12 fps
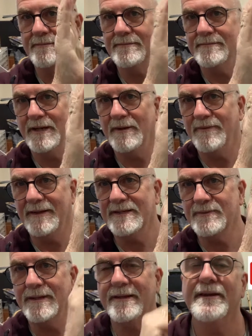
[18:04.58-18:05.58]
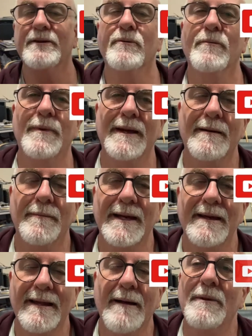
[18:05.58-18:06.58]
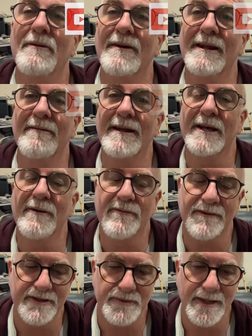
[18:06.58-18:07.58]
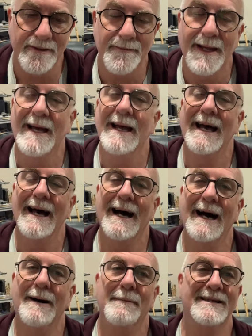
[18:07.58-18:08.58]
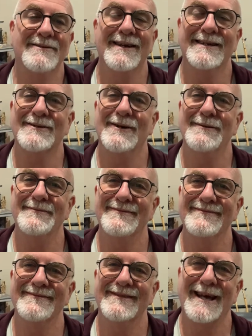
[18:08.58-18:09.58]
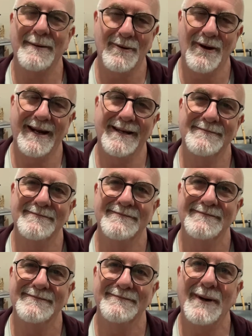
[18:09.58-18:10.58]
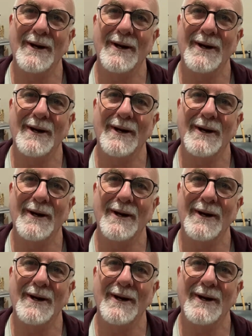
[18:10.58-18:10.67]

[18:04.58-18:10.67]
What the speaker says: Hopefully that's where the thing will appear. That'd be really, really helpful as well. Until next time, keep writing. Bye,